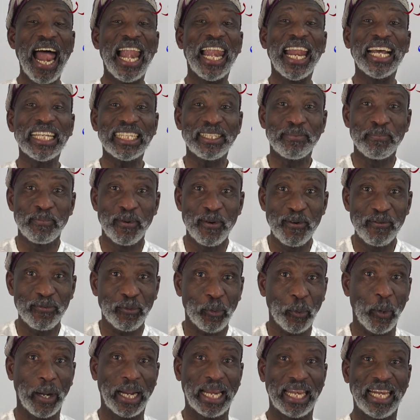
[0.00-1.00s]
Let's
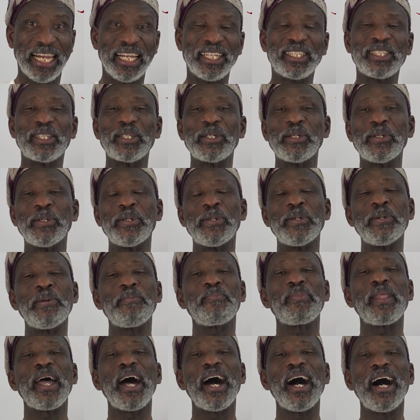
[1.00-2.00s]
move quickly to
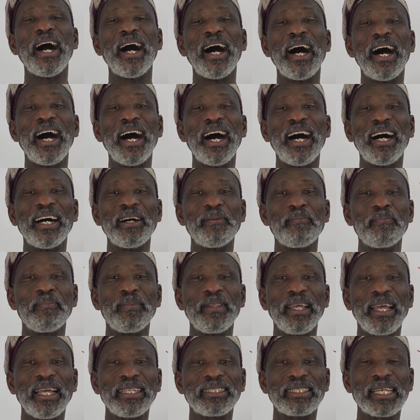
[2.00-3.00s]

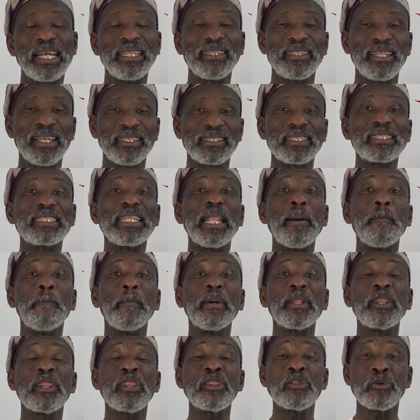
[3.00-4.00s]
sentence
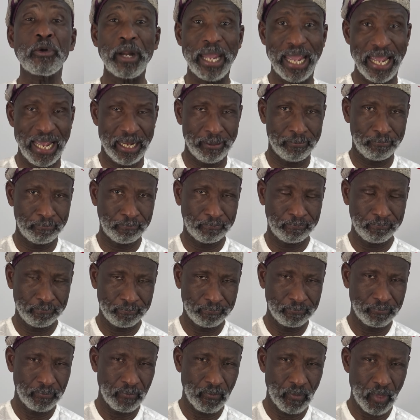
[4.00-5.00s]
number three.
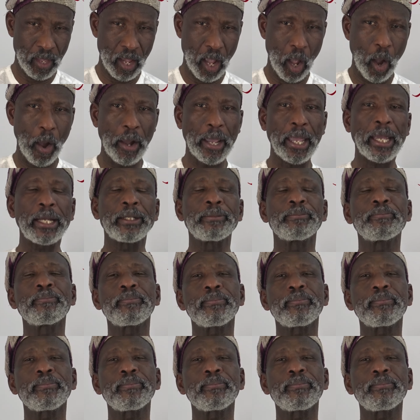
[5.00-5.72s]
Okay.